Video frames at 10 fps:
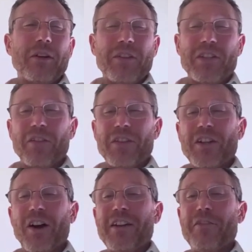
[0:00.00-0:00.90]
this
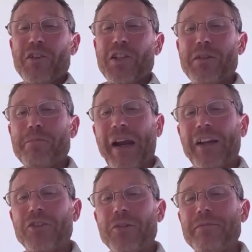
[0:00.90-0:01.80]
idea of a
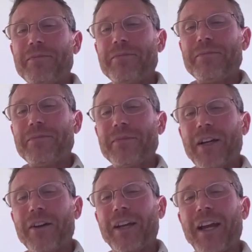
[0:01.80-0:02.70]
spectrum,
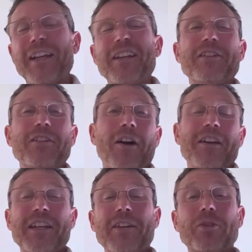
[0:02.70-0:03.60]
okay,
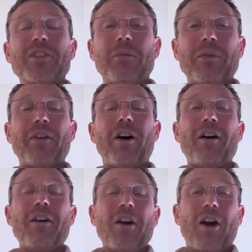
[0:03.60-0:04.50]
ties in also with
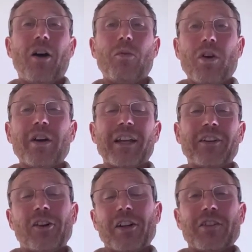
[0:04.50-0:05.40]
our working
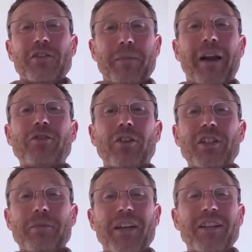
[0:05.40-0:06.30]
knowledge of
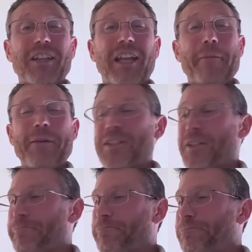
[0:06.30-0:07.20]
spectroscopy as a
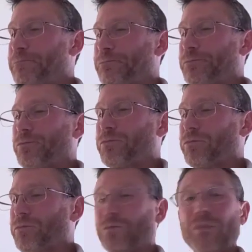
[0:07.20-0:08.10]
chemist.
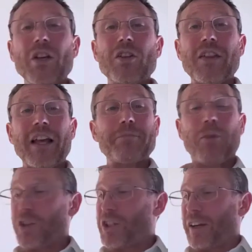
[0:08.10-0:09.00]
So that's
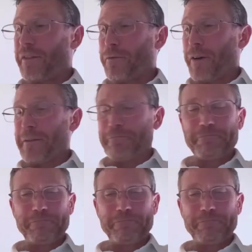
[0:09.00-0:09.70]
postulate 3.